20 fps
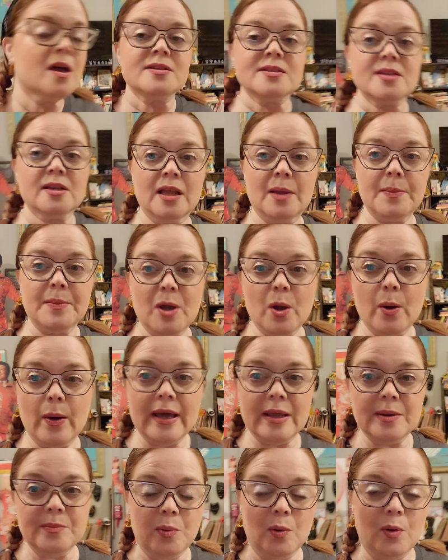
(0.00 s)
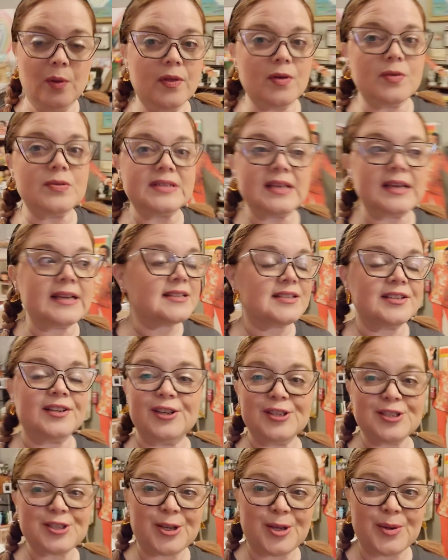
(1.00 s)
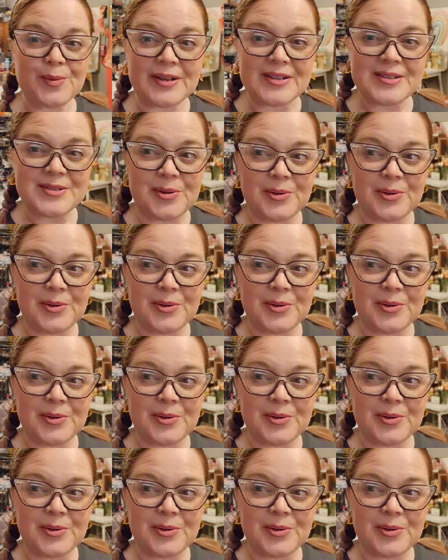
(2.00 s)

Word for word: So let me go ahead and pull those things and I'll show you what